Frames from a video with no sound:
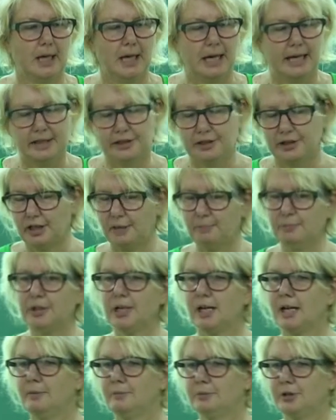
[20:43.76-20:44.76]
And
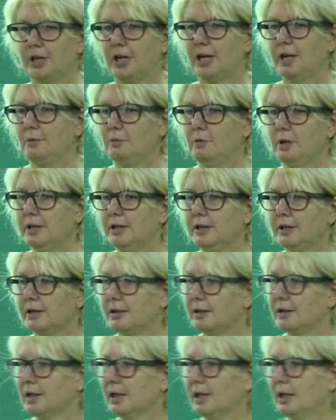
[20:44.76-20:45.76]
sometimes I
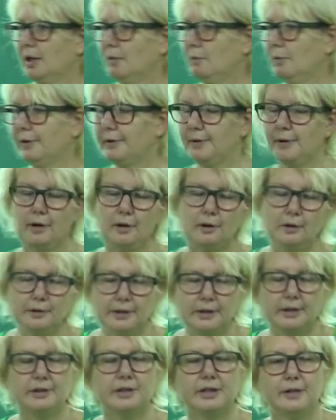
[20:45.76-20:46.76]
wonder, with all
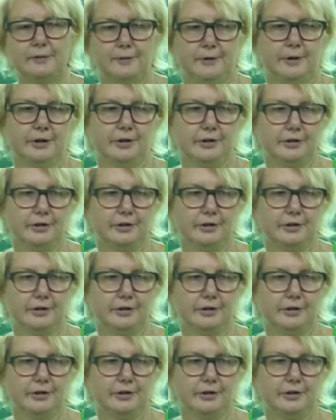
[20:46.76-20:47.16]
the different